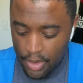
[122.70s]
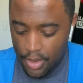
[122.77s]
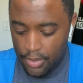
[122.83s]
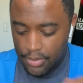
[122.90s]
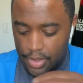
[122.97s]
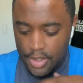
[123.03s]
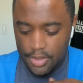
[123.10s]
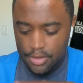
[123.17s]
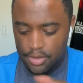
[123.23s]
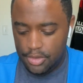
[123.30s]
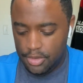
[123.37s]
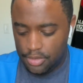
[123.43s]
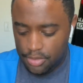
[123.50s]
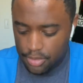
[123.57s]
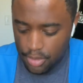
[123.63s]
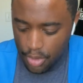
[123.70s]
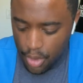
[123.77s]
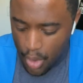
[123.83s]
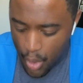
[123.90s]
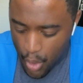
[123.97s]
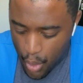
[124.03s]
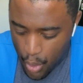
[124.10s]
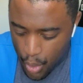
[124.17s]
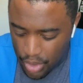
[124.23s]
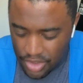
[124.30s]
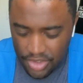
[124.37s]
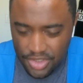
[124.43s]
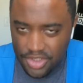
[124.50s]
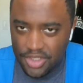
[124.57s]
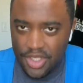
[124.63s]
But you know,
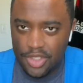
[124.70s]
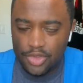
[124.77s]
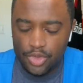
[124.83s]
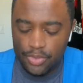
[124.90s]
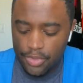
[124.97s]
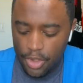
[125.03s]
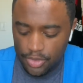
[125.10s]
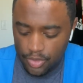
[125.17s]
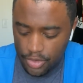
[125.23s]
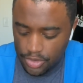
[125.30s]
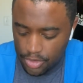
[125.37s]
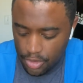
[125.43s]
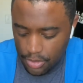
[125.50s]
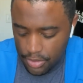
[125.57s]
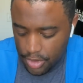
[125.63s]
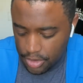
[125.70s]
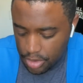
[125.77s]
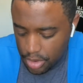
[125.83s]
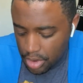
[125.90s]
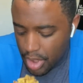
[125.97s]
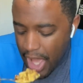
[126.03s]
it's just killing 2 birds with 1 stone, basically.